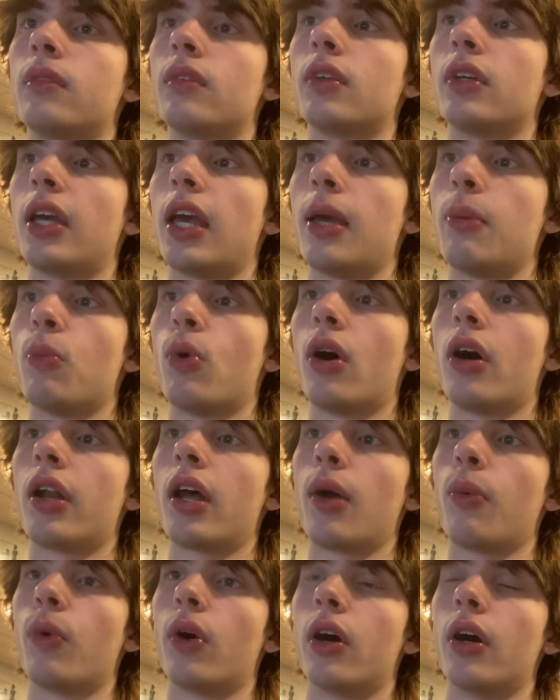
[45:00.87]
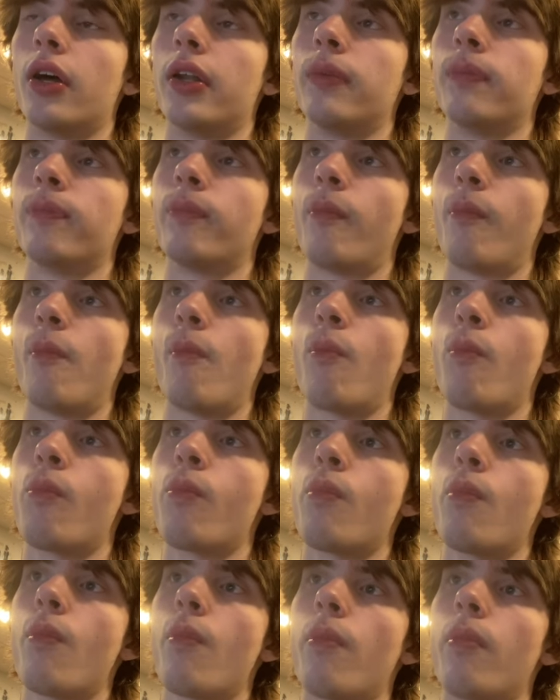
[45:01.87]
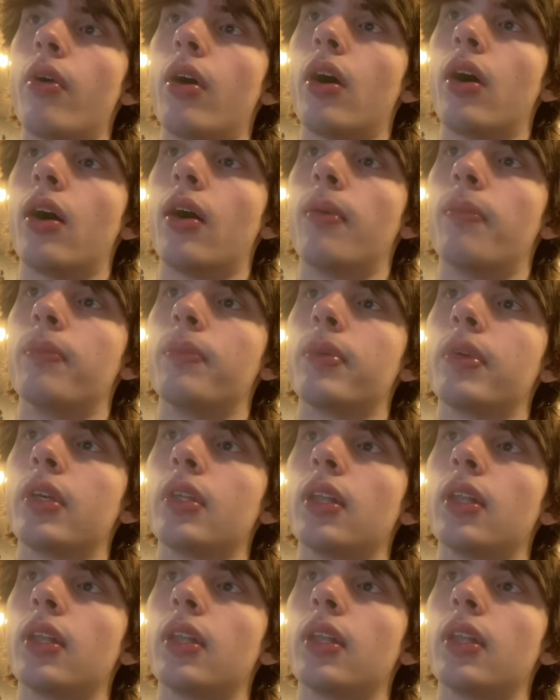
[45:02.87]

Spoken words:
Game 1, I won. He